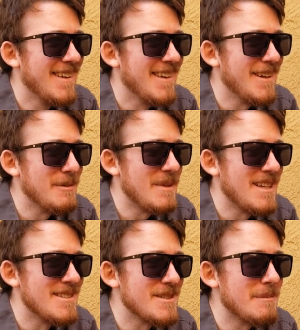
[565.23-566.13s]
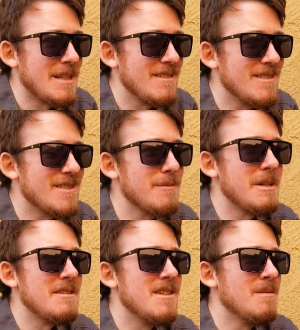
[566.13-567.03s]
Oh man, so
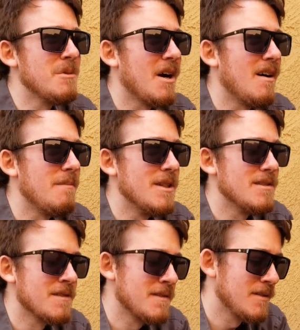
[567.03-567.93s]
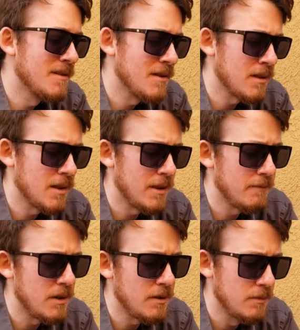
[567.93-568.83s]
many dumb comments on that
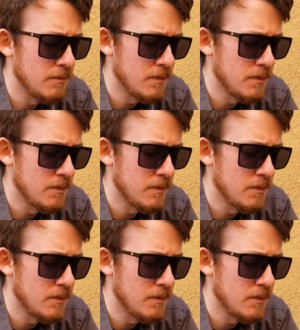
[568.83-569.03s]
video.